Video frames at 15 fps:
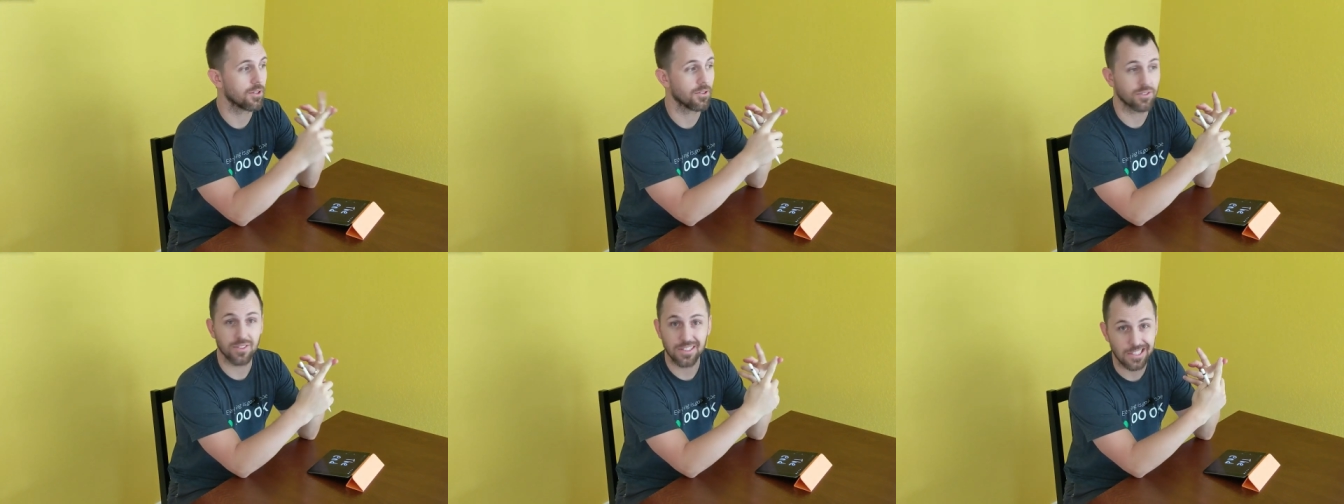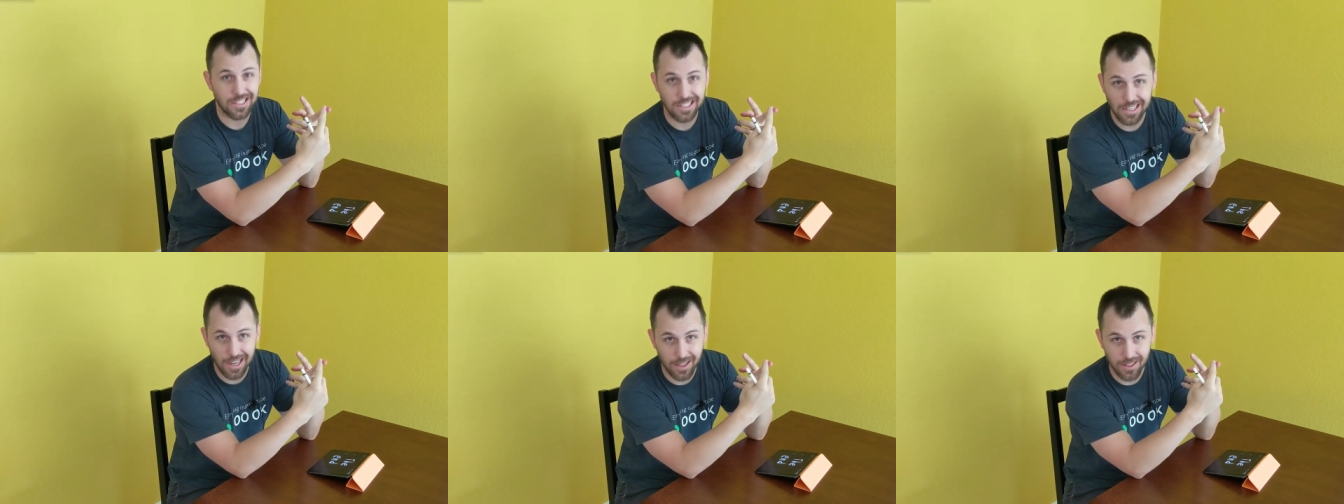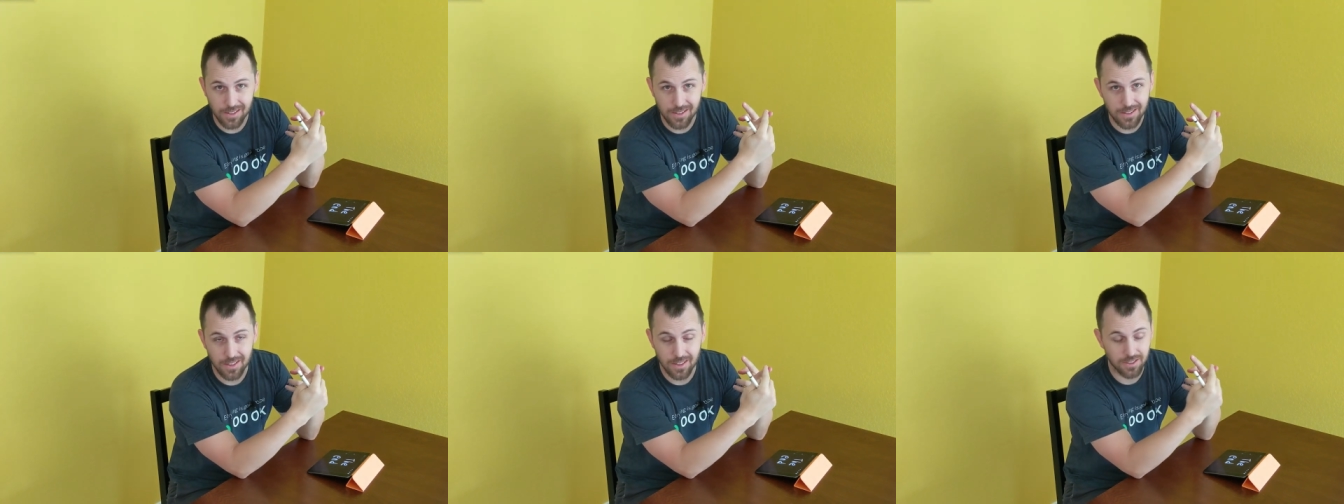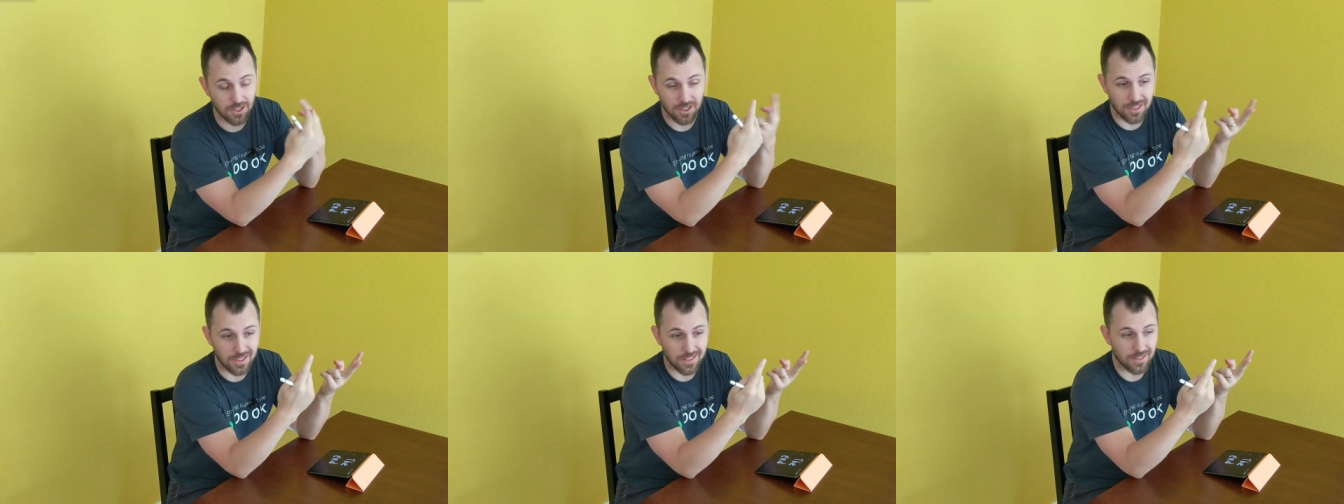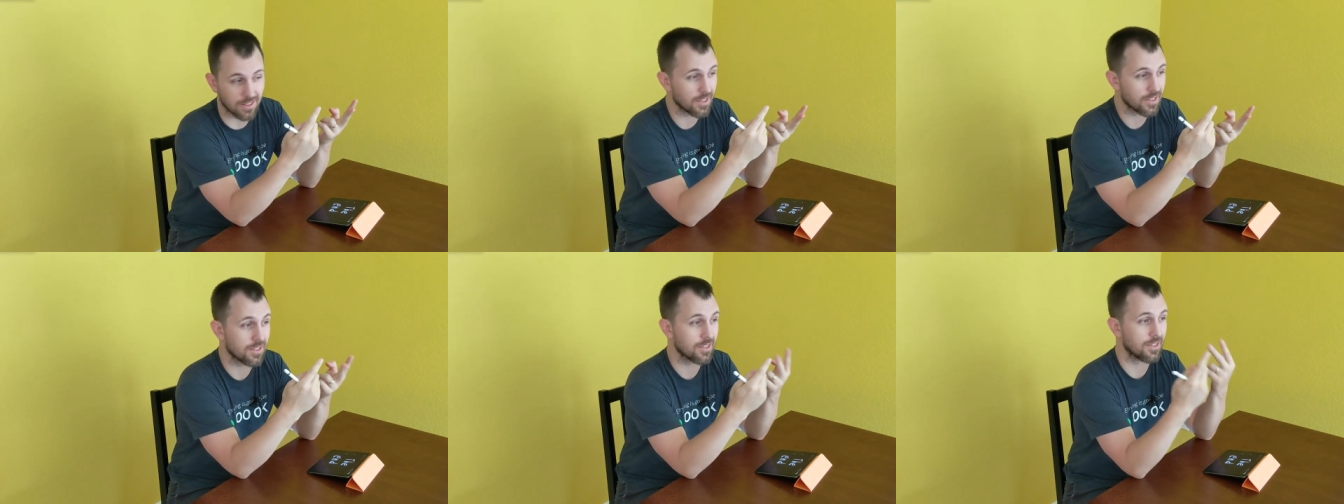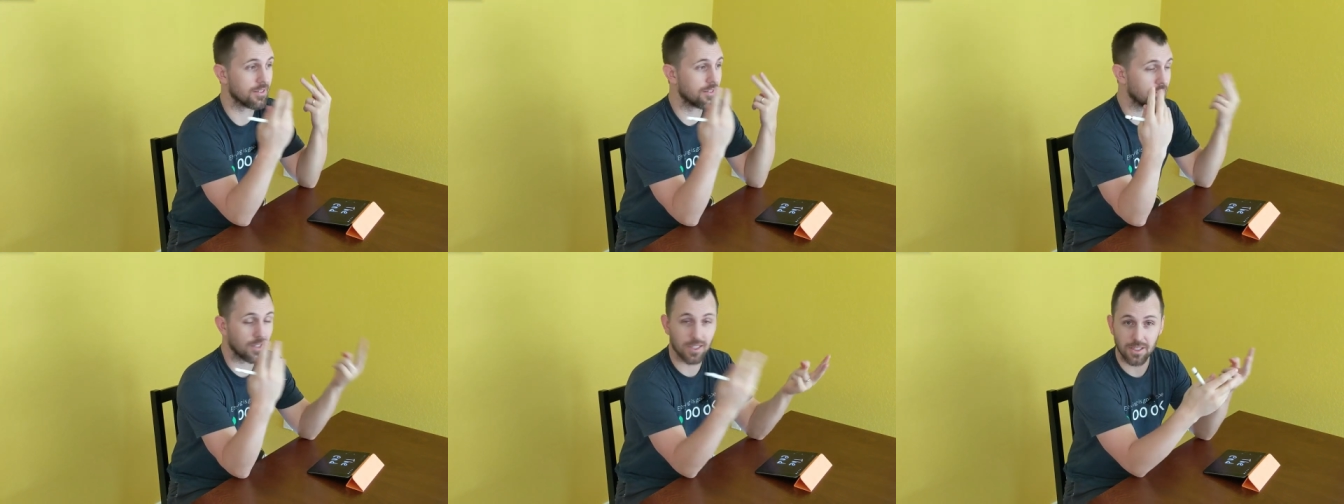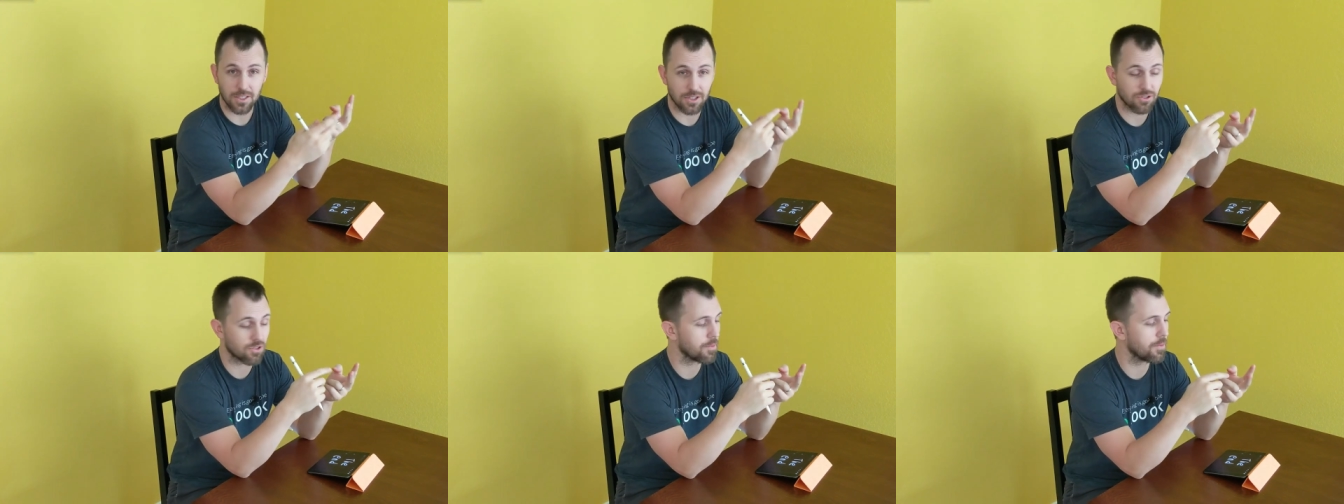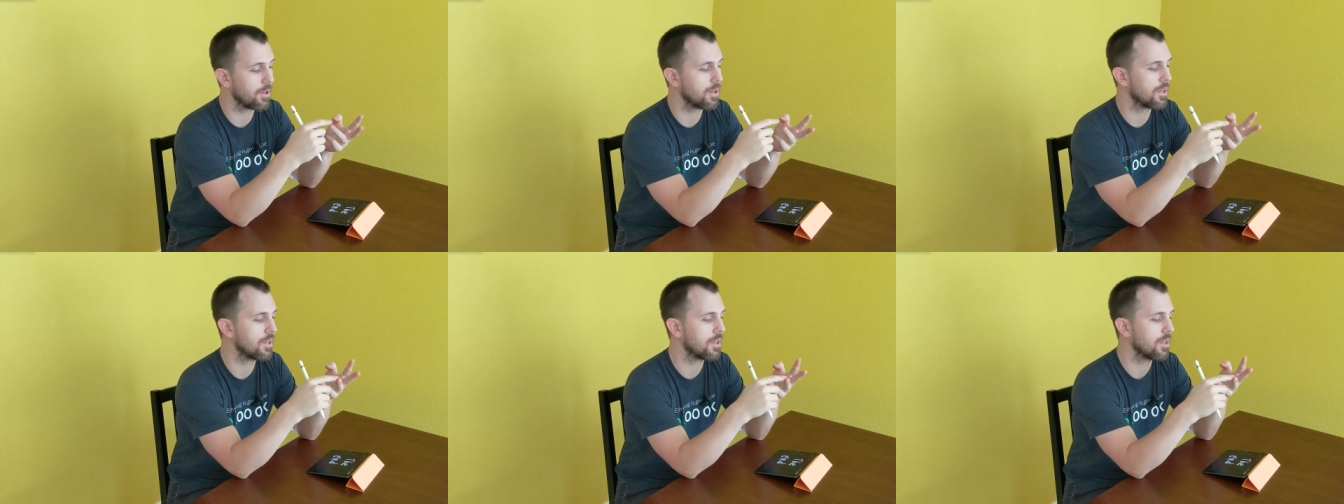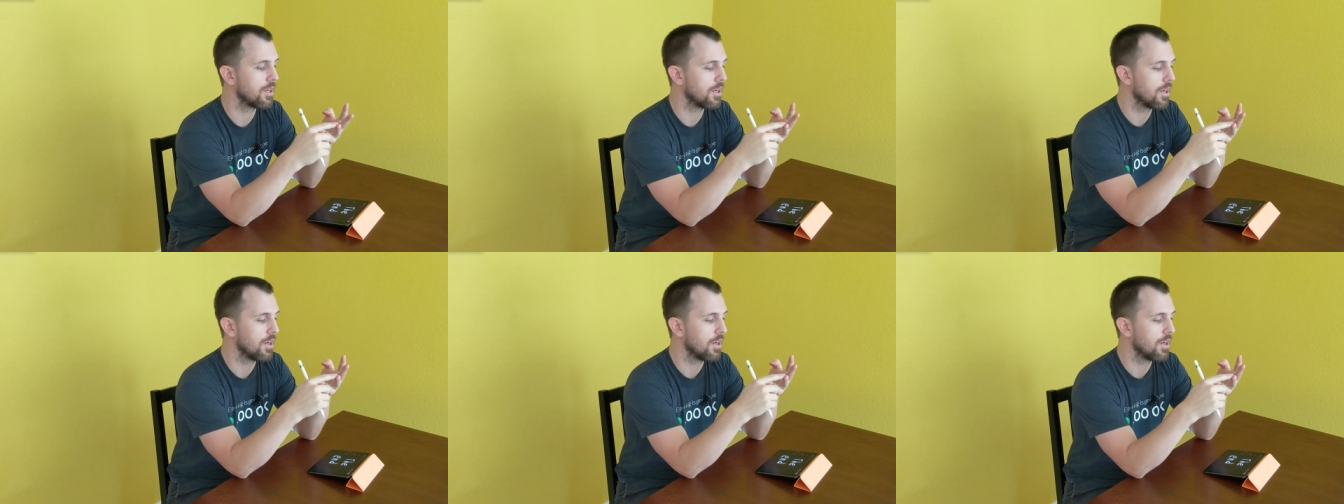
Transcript: There's CDNs that just exist and, and can distribute it.